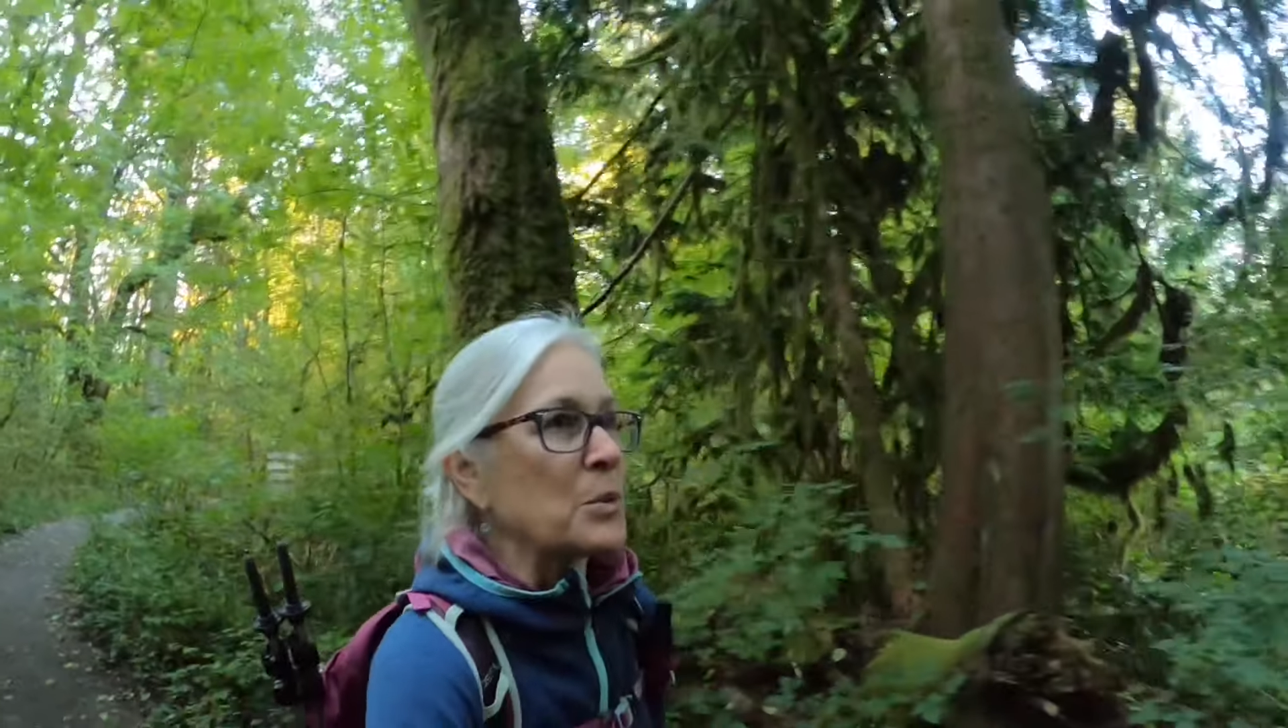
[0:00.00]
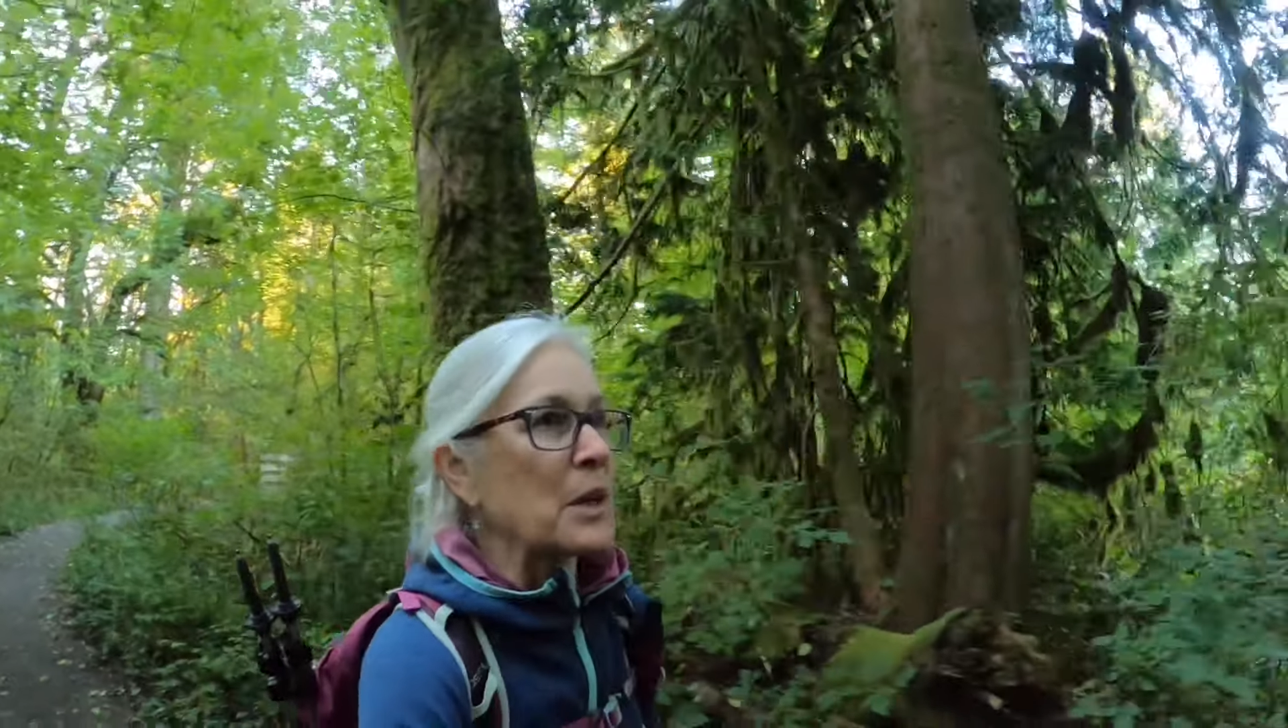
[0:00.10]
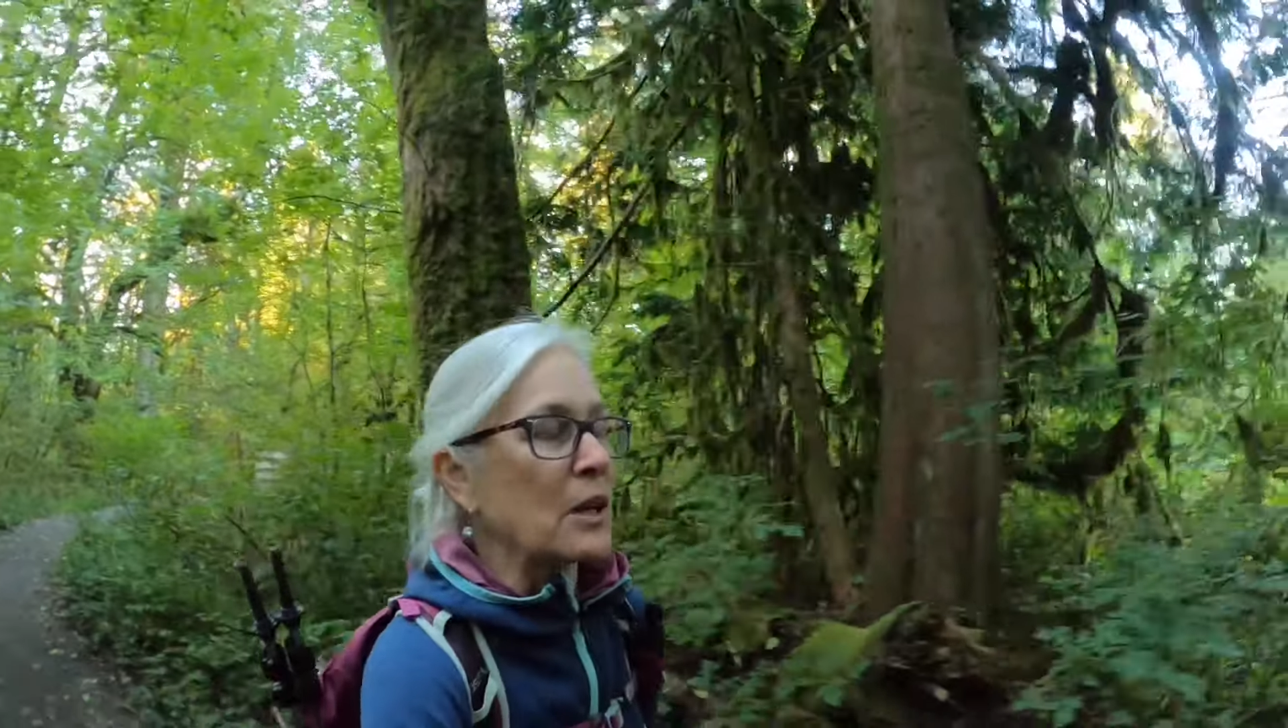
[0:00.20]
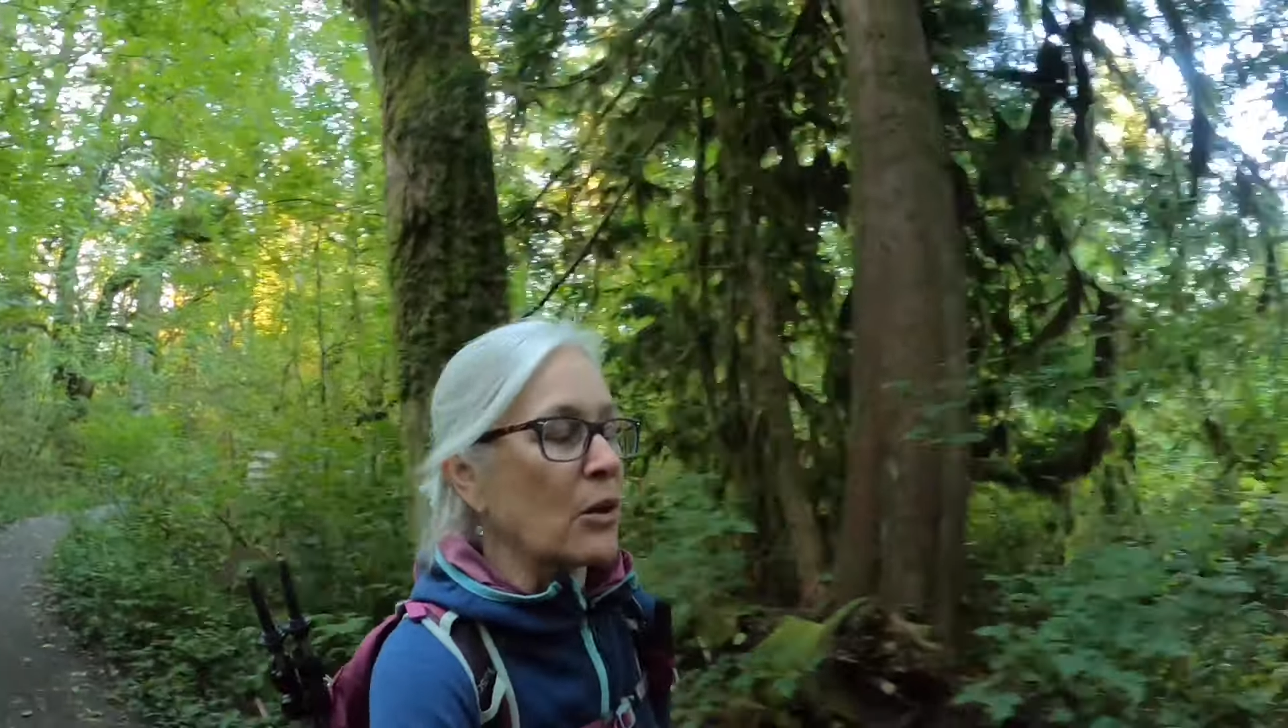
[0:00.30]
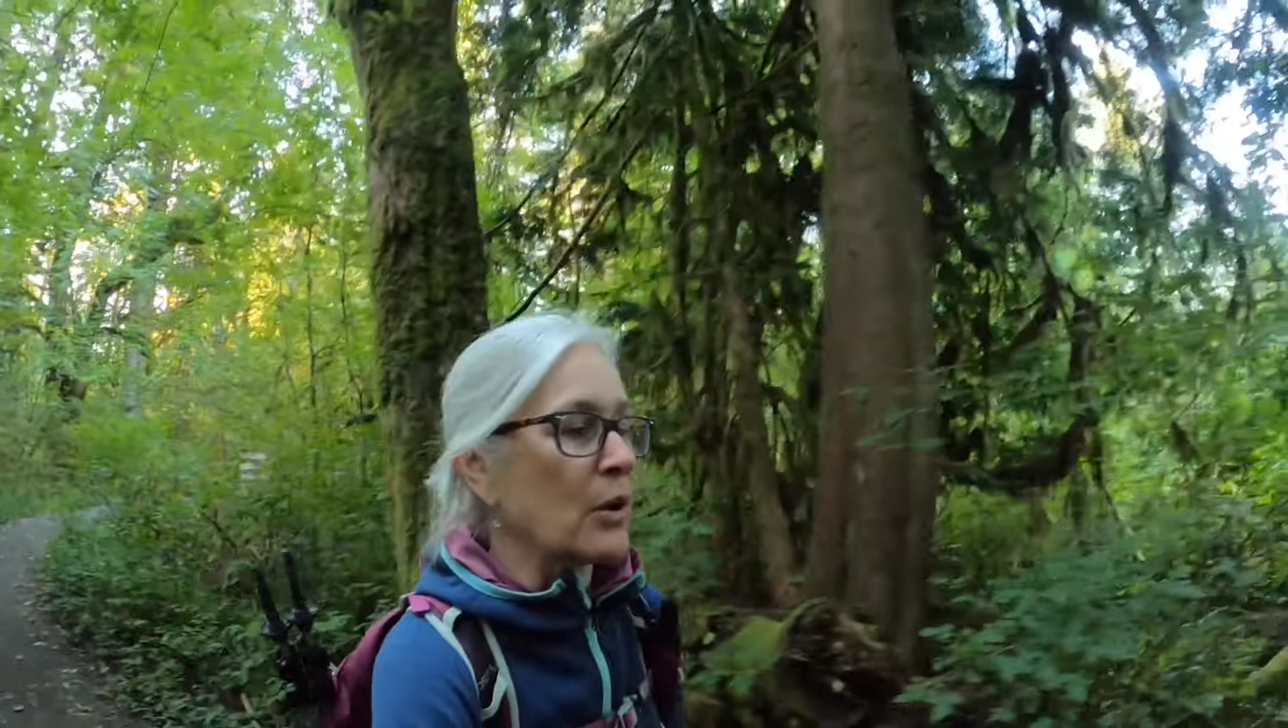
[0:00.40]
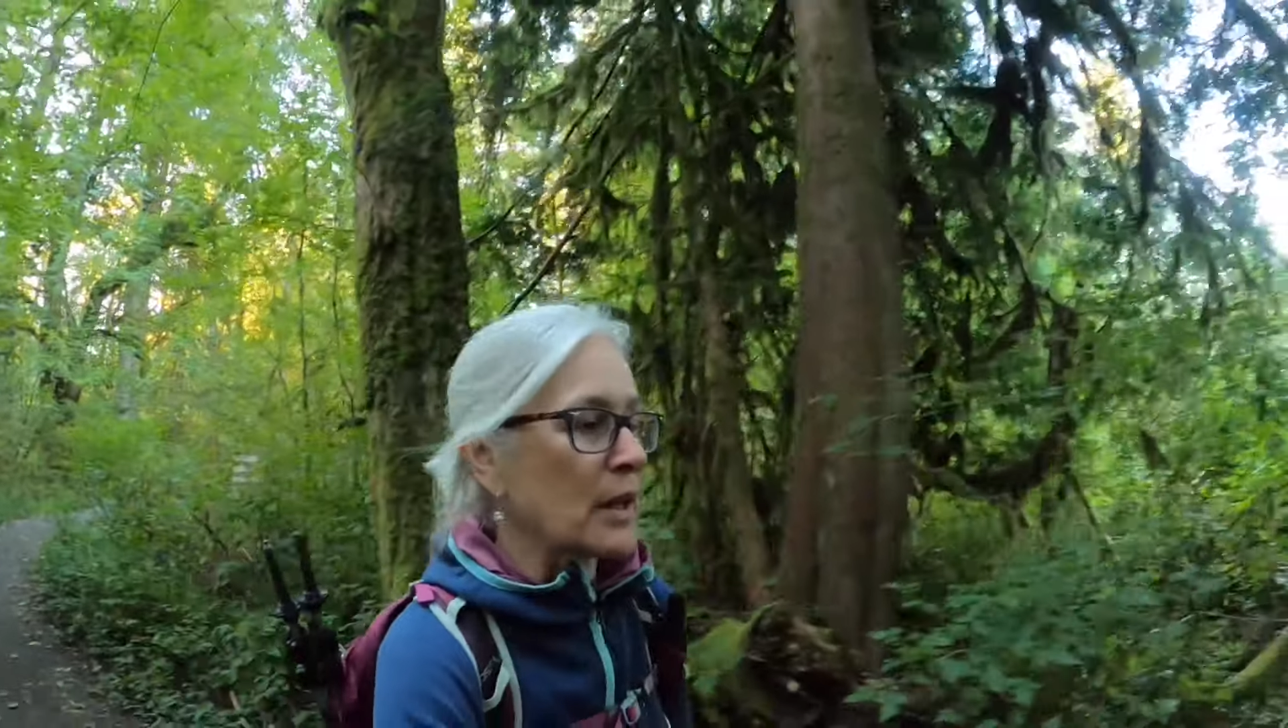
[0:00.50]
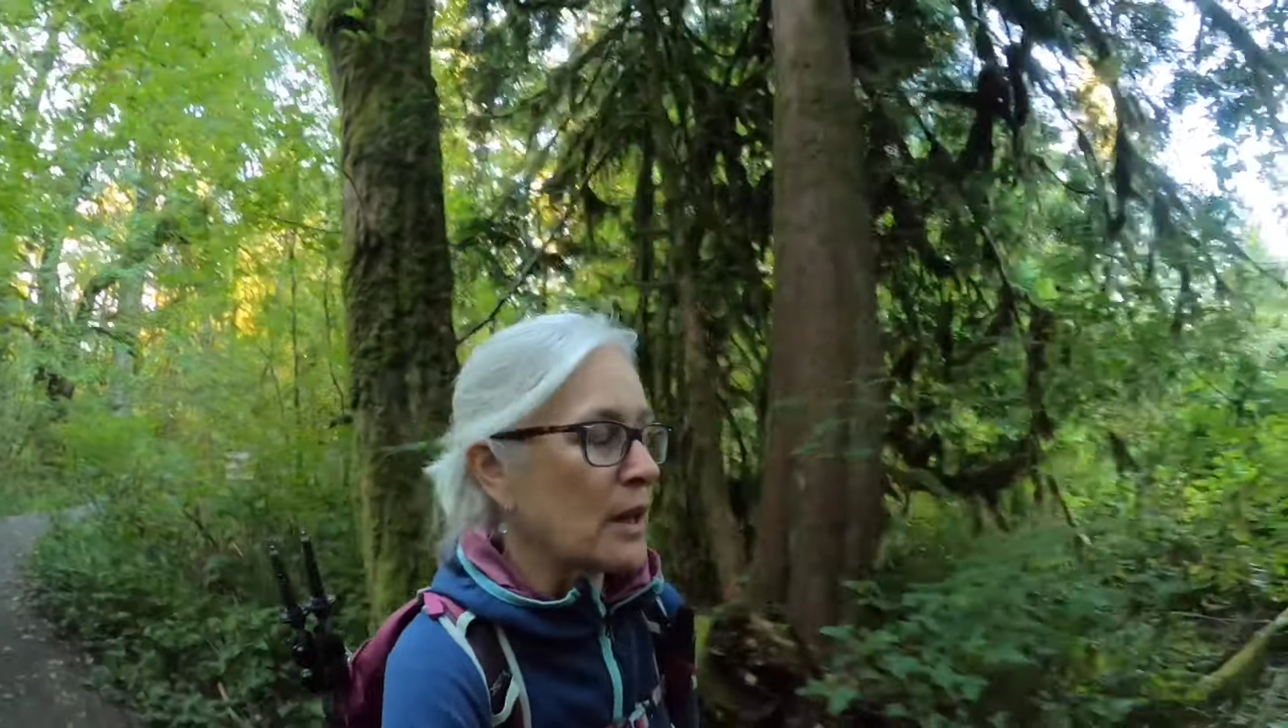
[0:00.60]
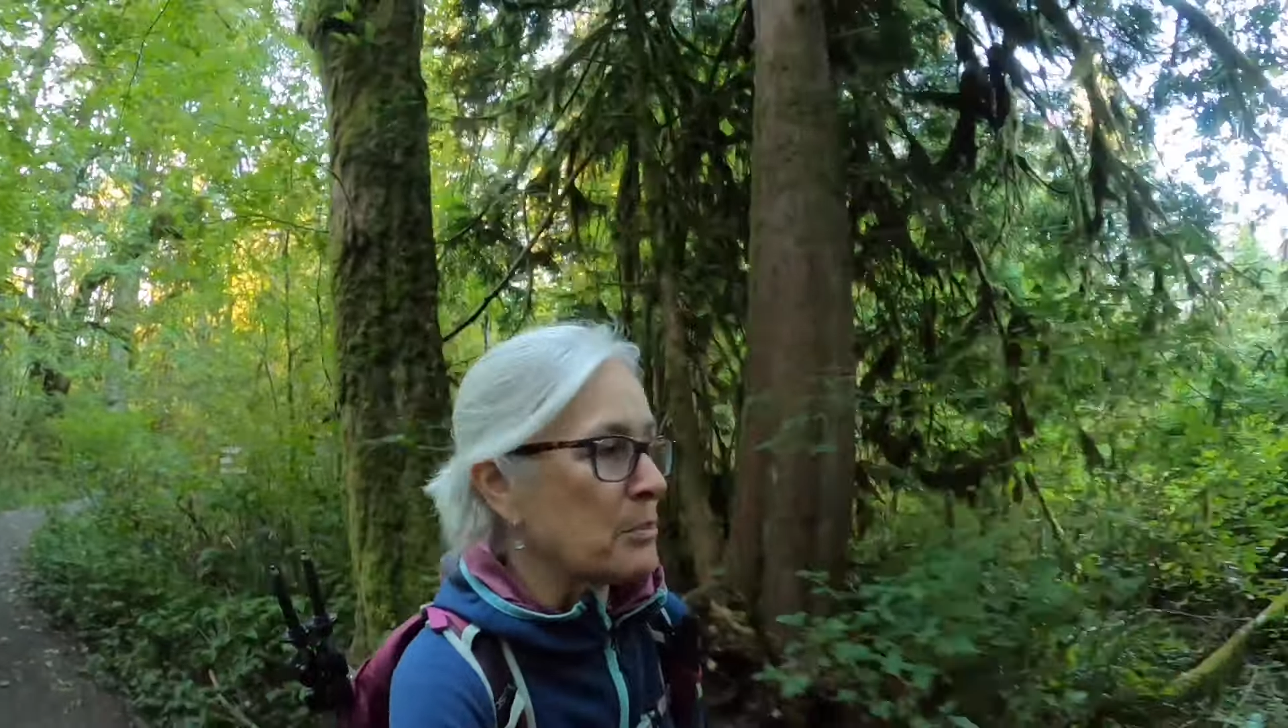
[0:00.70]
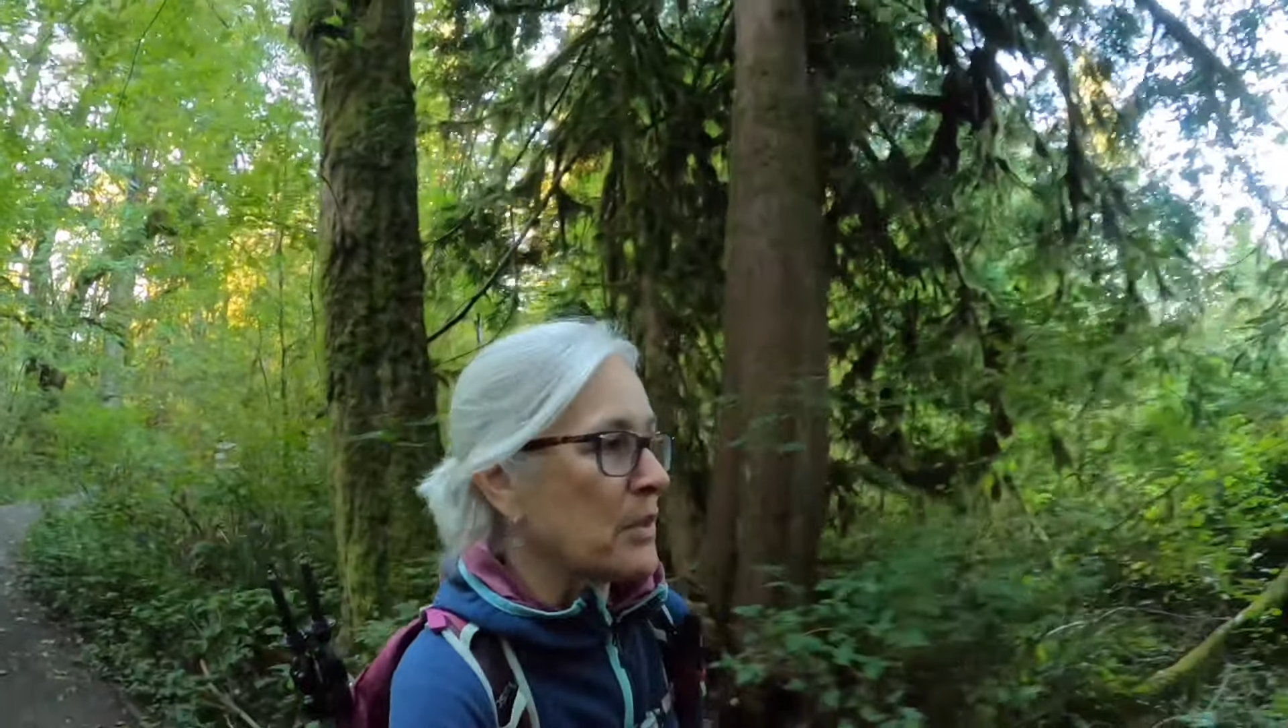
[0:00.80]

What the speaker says: we get going up